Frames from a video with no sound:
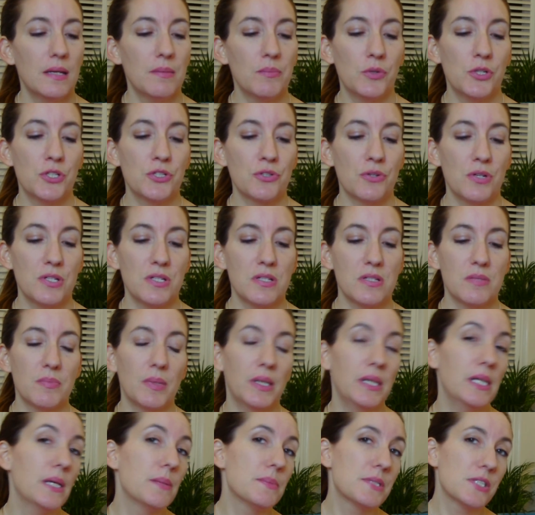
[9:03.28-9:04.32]
it moisturizes
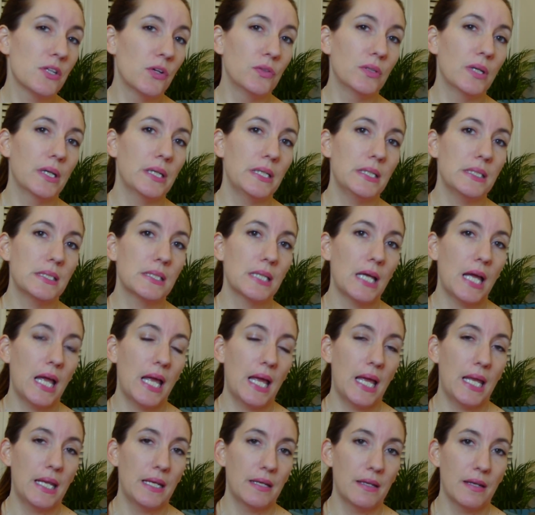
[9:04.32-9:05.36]
my lips all night
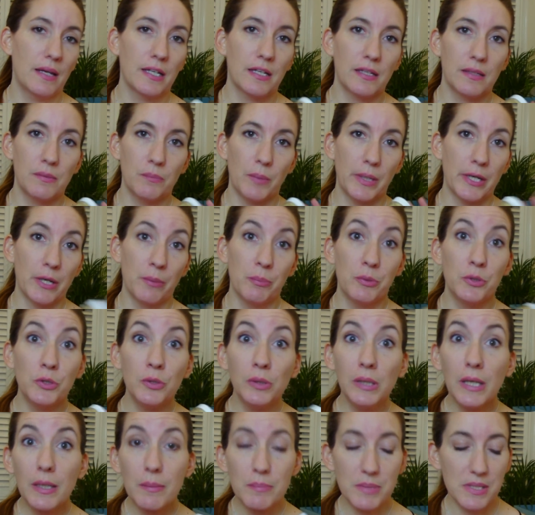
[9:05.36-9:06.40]
and I wake up with
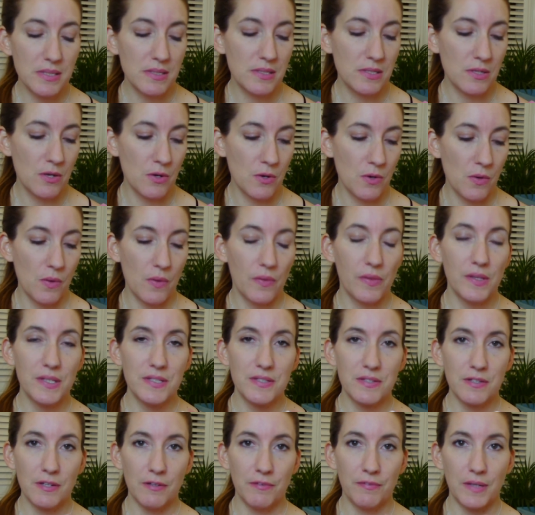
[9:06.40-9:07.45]
new lips. So
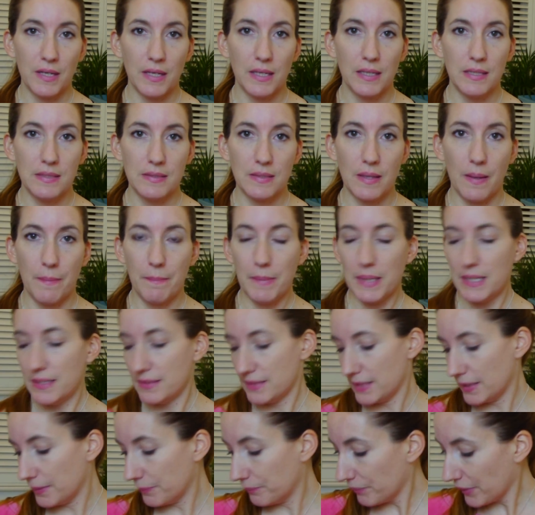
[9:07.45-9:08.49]
this stuff is
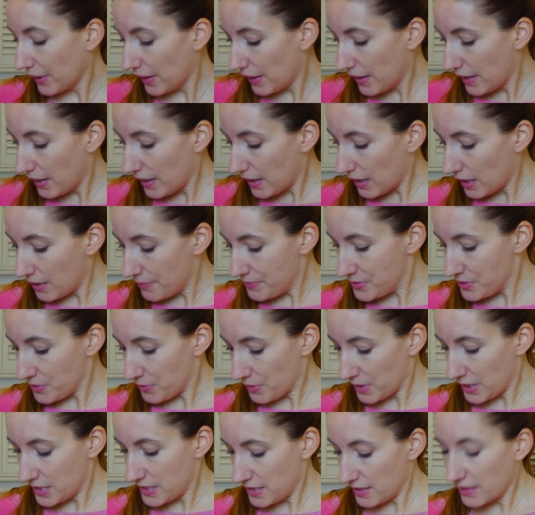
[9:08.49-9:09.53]
amazing. So
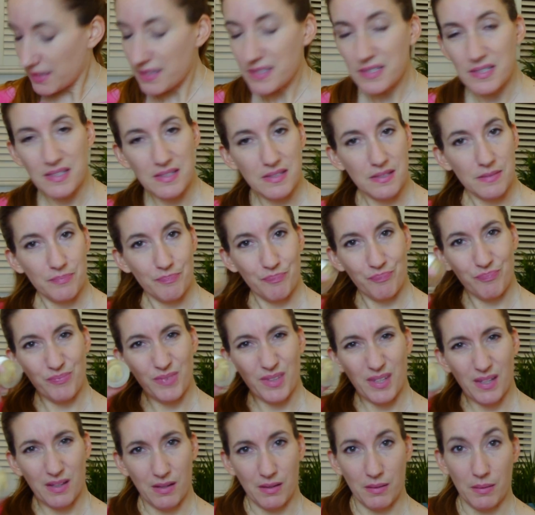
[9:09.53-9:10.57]
what I did, because it's
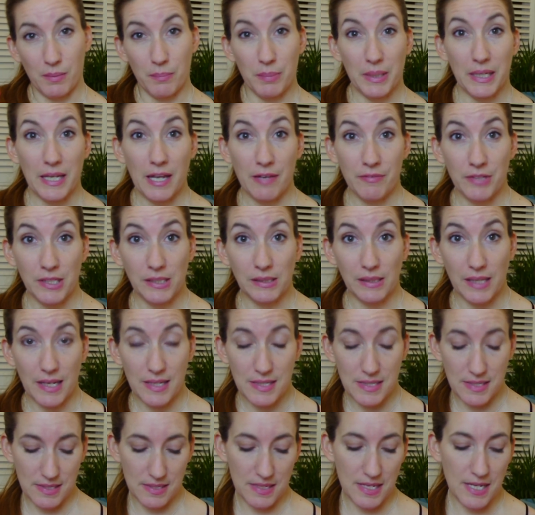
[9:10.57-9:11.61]
a big heavy
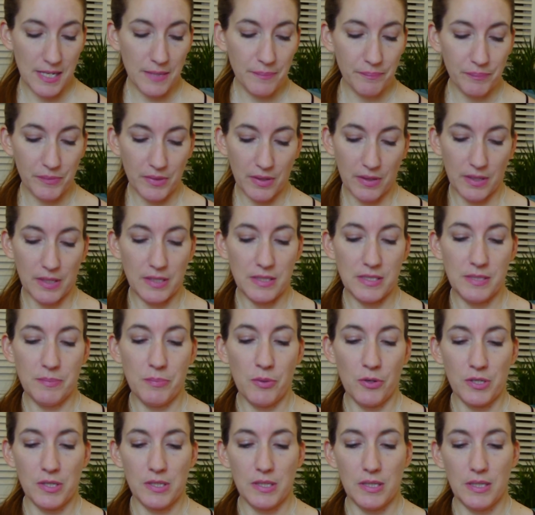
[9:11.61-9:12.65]
glass thing, I
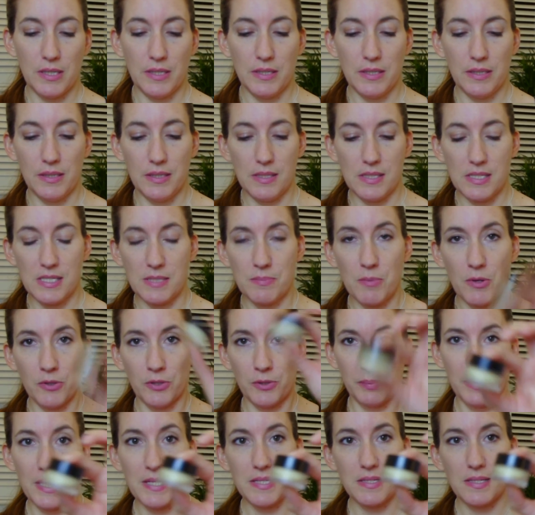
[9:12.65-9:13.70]
depotted it into this
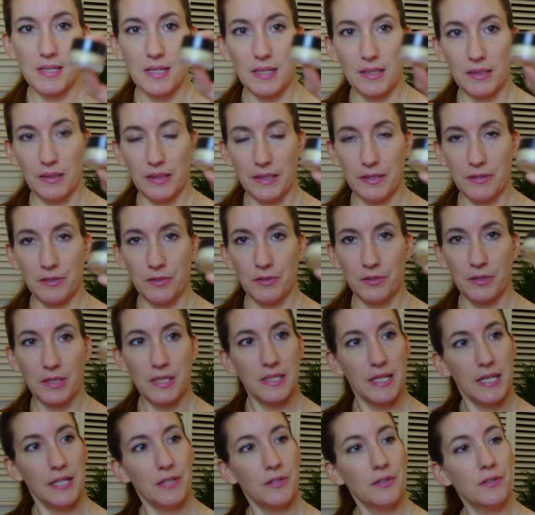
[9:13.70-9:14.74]
smaller plastic lighter
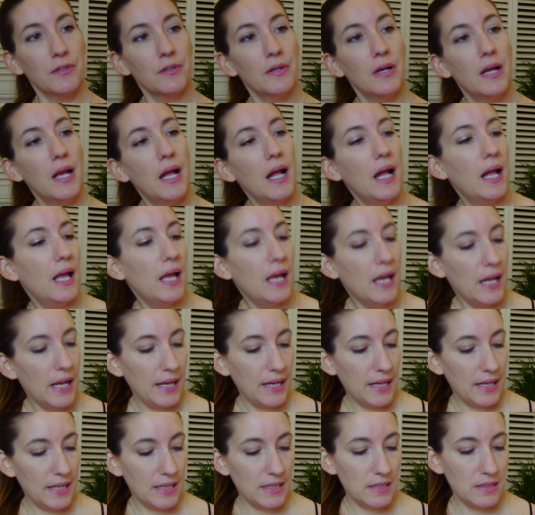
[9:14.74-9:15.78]
container
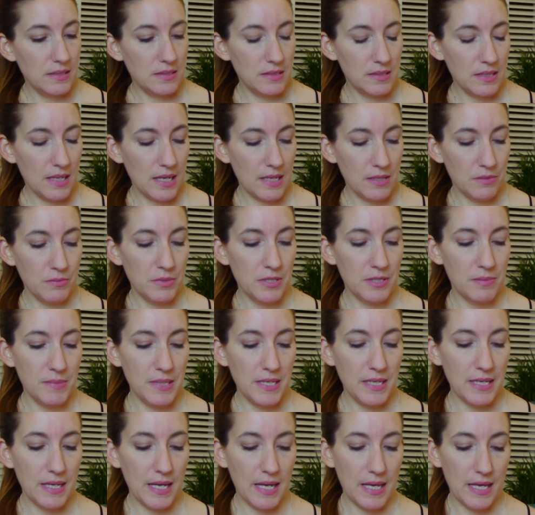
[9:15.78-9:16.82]
and had it with
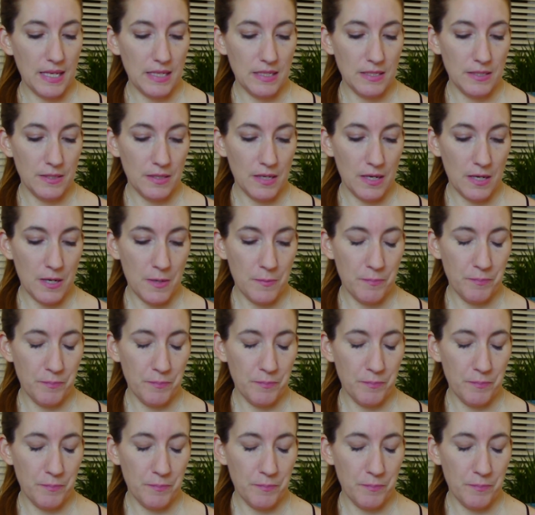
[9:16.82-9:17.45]
me. And